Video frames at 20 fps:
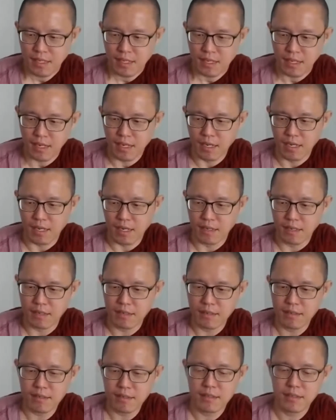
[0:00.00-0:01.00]

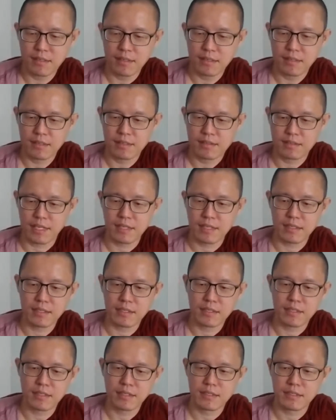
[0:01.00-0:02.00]
that
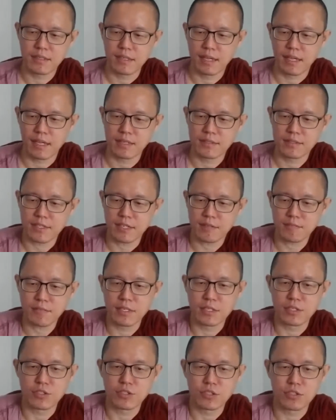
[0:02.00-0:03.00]
has some
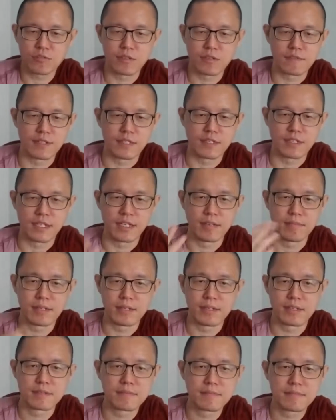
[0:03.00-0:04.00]
issue with the
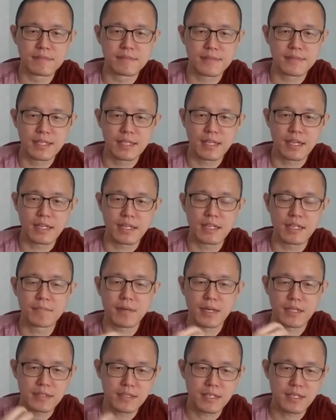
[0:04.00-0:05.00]
neighbor. And in
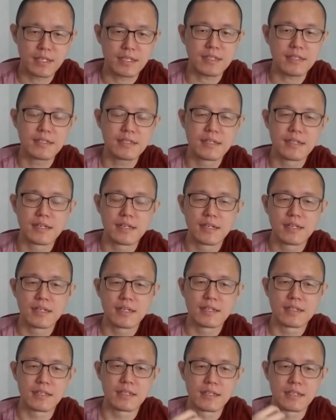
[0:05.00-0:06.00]
particular,
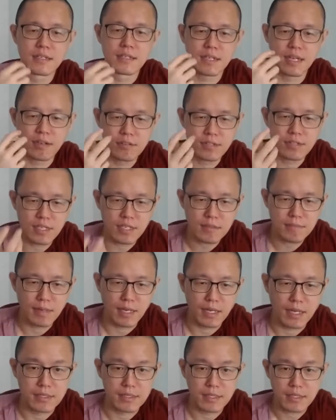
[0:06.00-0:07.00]
the elderly
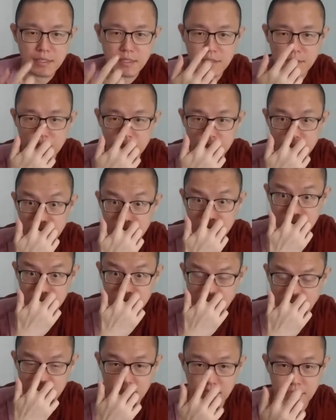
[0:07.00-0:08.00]
mother feels
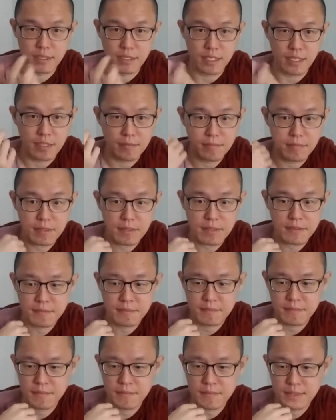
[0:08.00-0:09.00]
that the neighbor
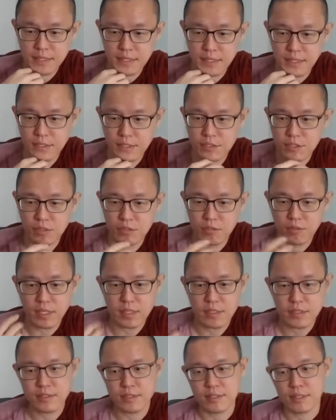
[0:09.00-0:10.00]
is
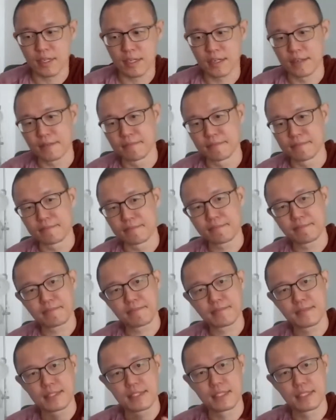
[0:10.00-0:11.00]
always
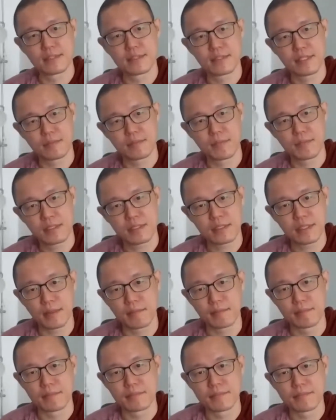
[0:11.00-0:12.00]
disturbing
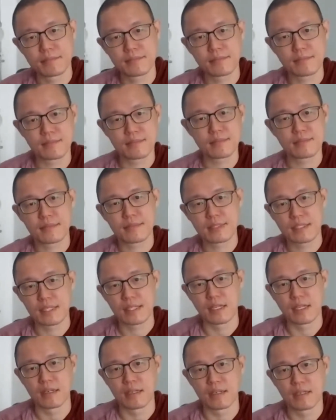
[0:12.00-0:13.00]
them.
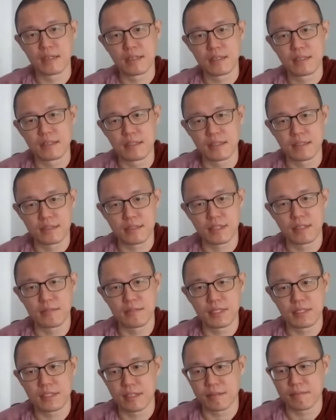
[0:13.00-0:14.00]
Yeah,
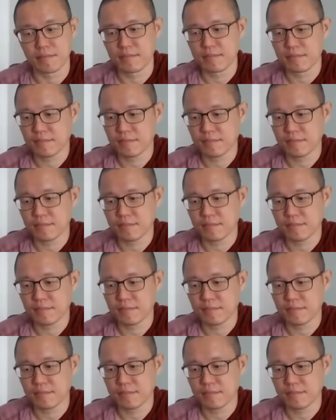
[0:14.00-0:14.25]
disturbing them.